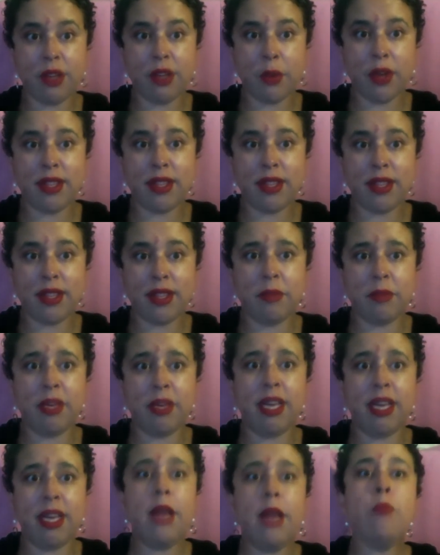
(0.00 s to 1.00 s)
I want them to
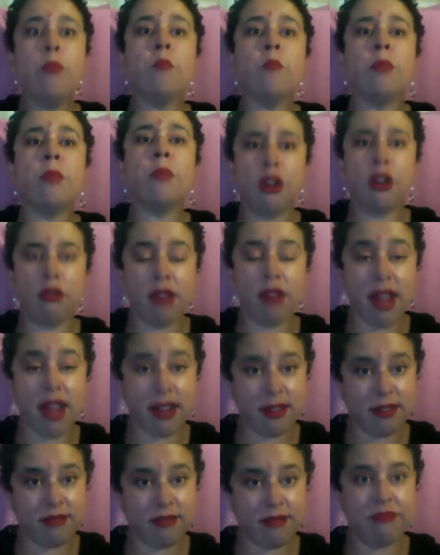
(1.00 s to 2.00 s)
be
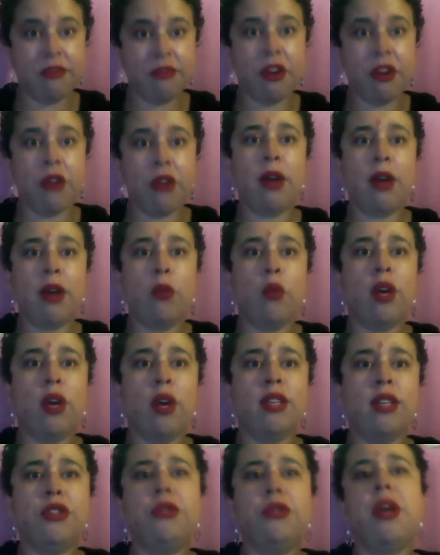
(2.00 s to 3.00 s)
interactive. I
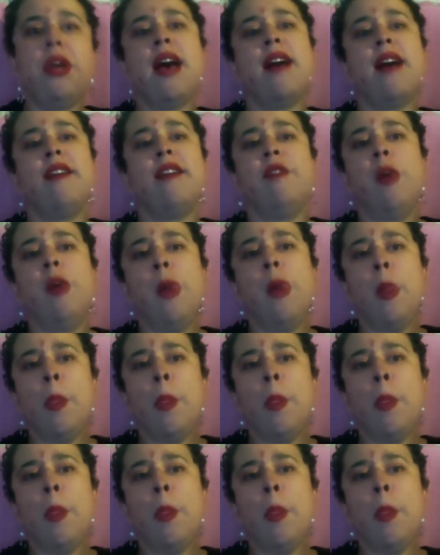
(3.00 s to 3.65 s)
want to have